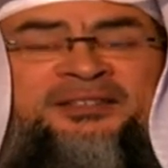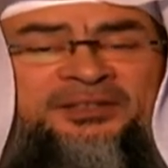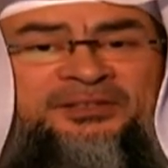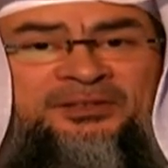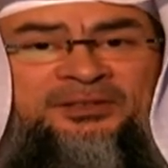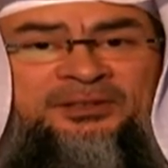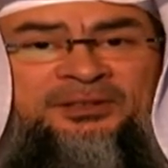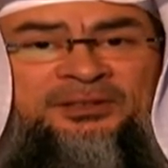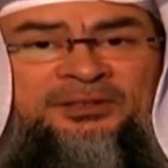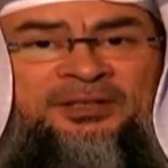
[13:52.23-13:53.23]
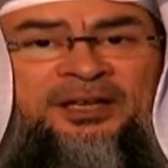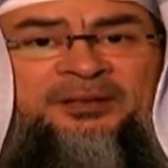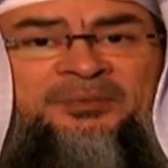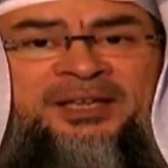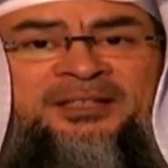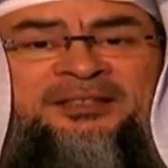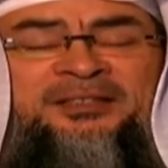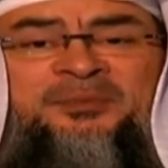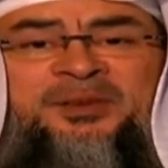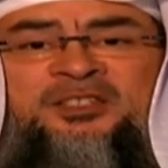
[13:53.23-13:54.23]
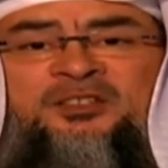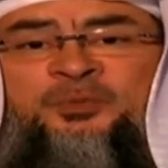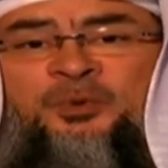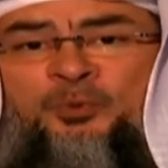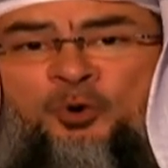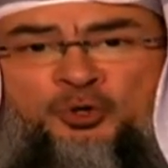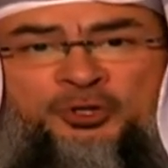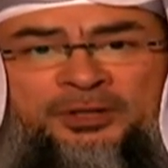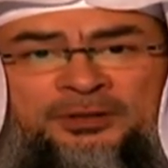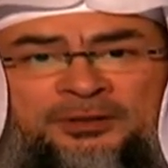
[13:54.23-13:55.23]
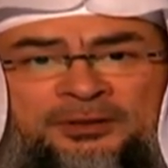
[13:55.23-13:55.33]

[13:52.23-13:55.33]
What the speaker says: it and made it in the best of proportion.